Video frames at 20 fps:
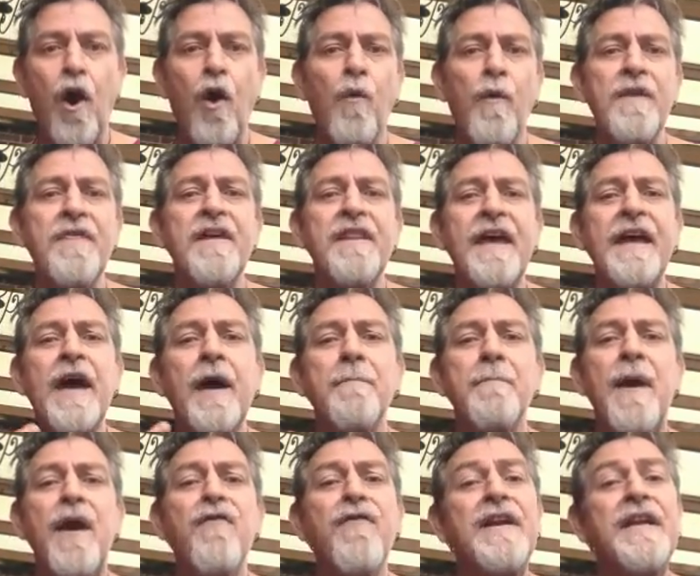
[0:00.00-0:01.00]
or whether they are
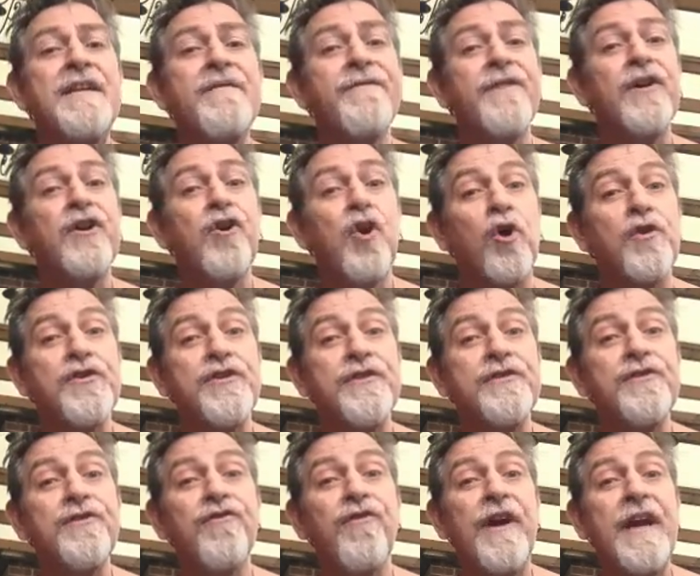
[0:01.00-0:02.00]
buried in
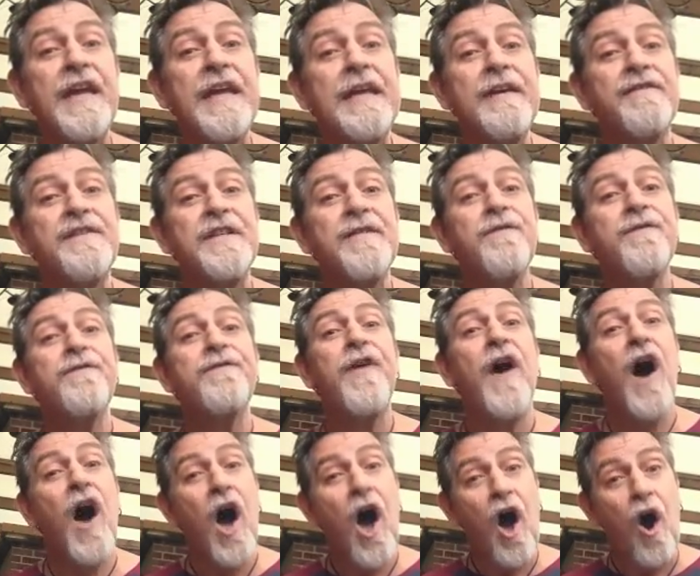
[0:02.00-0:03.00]
forgotten graves in
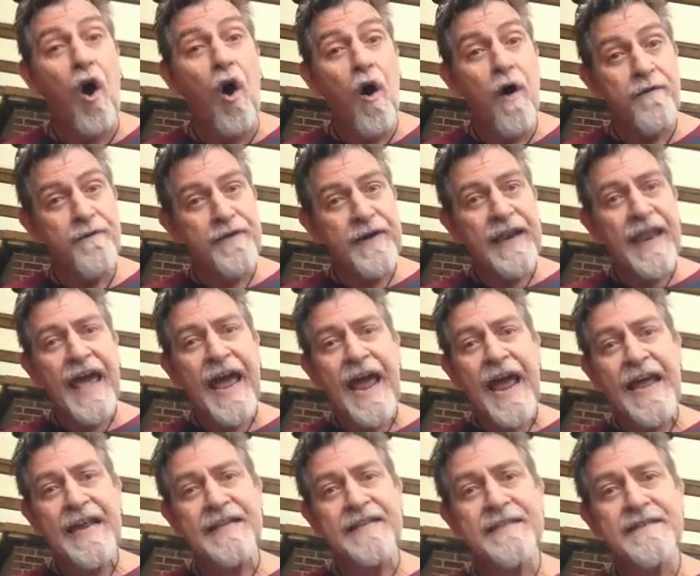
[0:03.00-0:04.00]
far-off
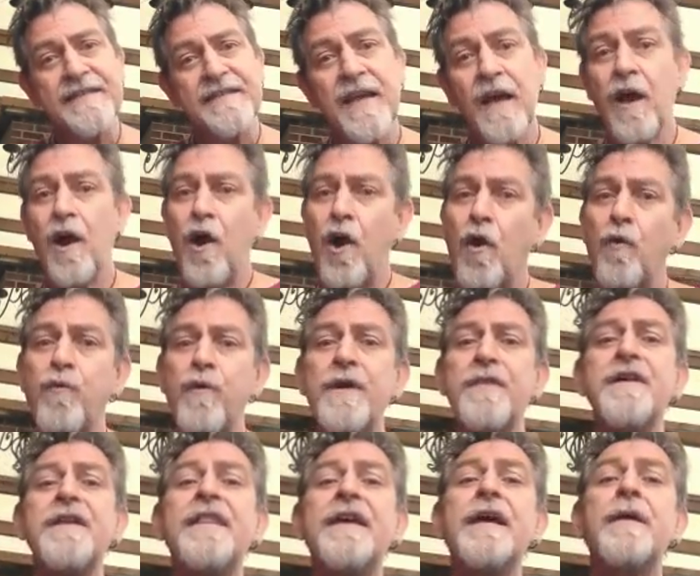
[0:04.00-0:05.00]
lands, or
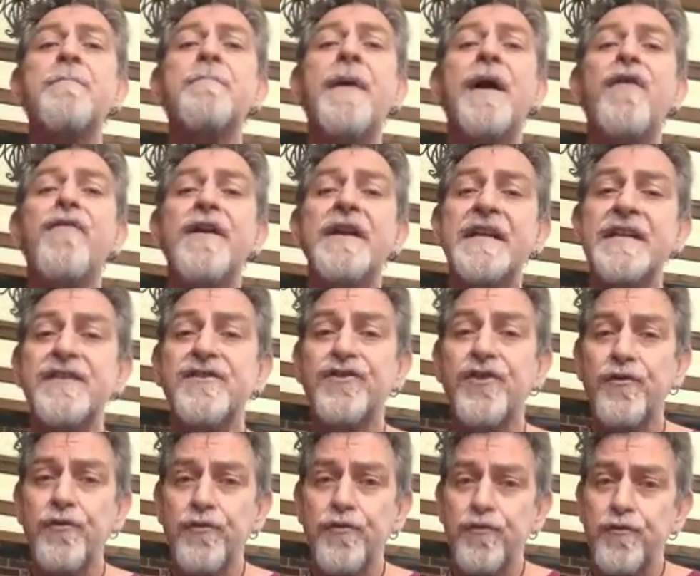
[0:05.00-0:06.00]
whether they are buried in
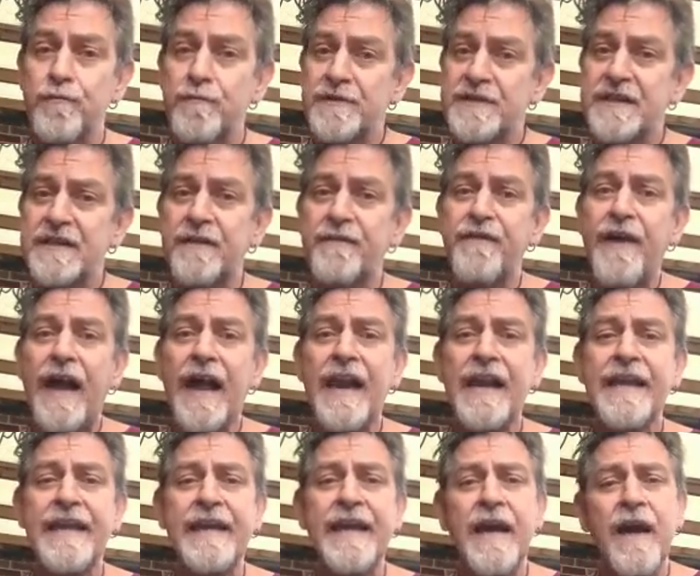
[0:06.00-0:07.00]
tombs in the
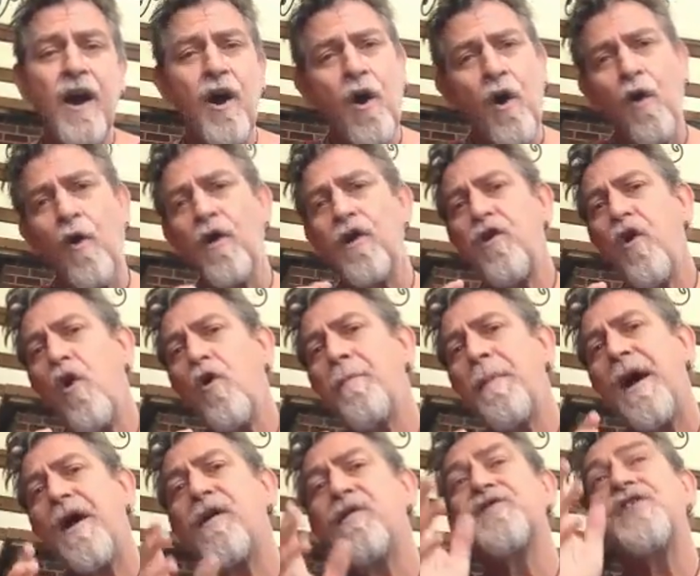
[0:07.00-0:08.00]
valley, or long
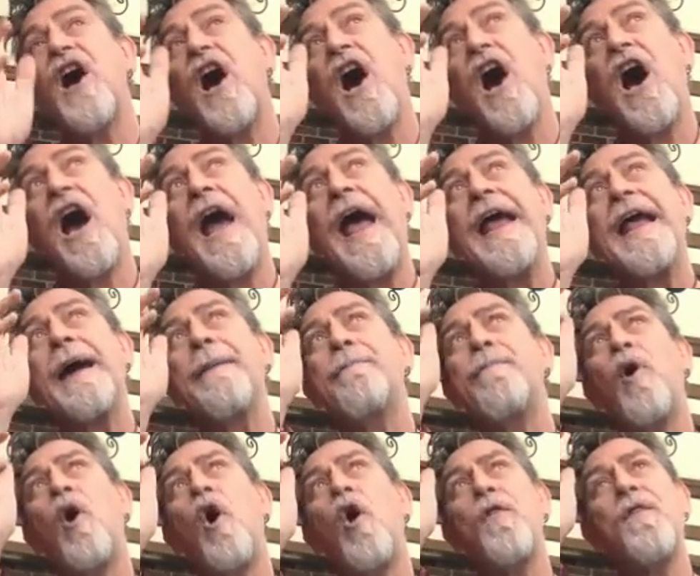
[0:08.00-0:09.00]
barrows high
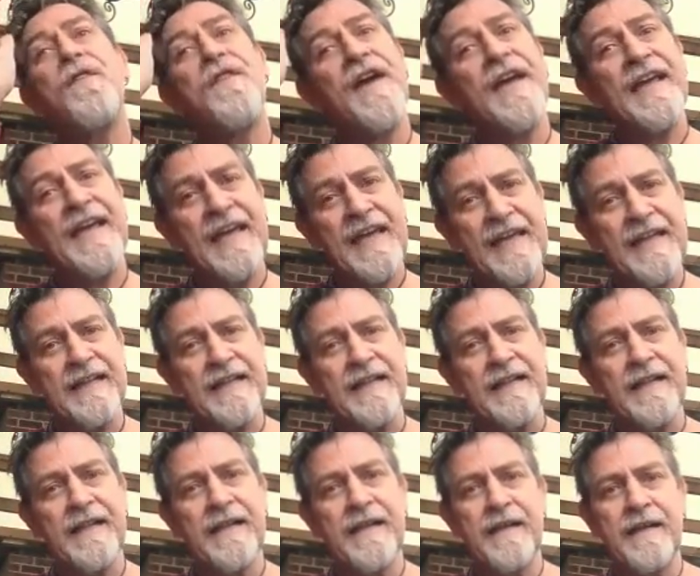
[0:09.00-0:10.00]
upon the hill.
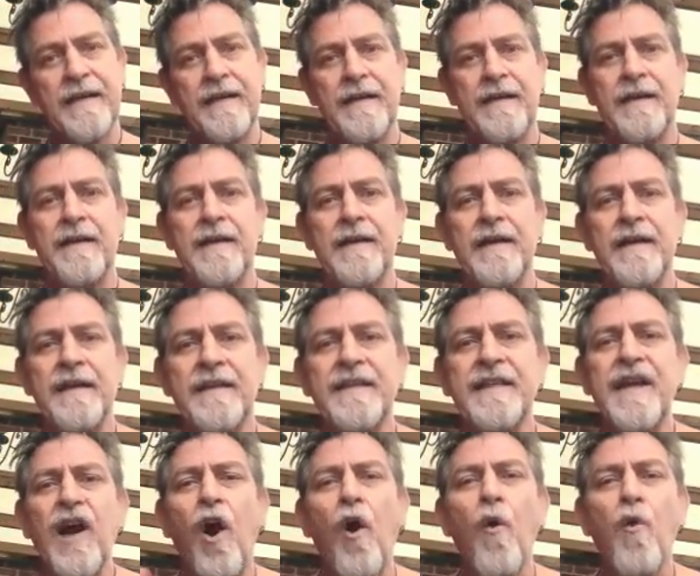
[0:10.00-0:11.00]

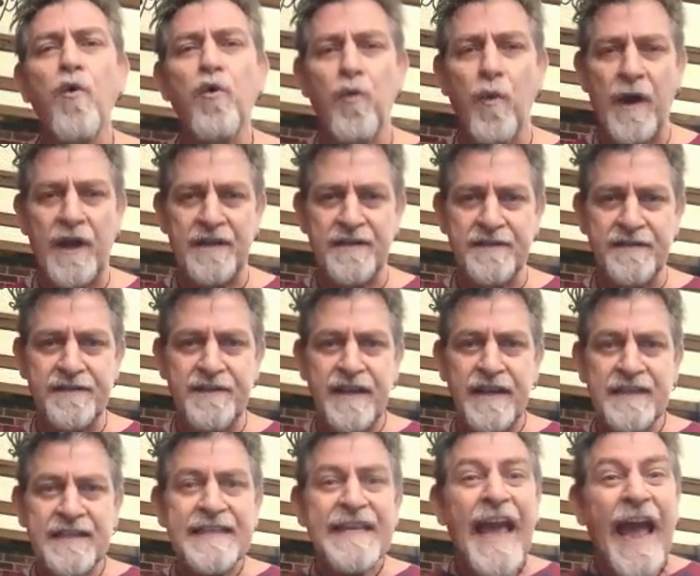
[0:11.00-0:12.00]
The old ones,
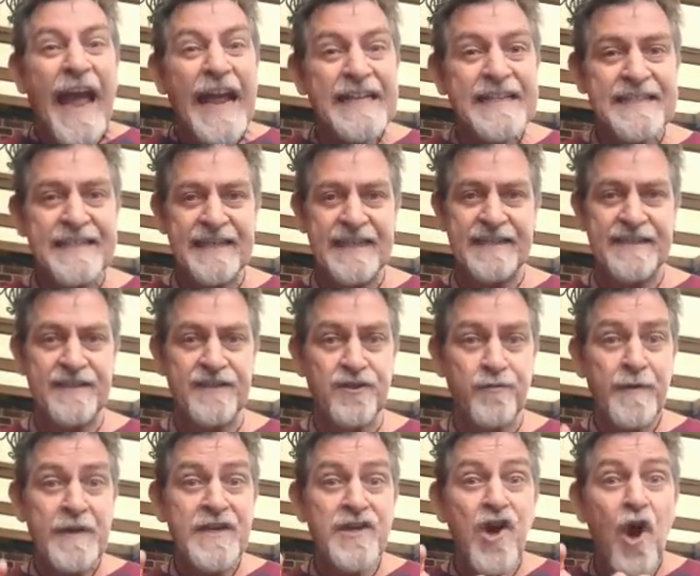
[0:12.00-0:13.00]
the ancestors, we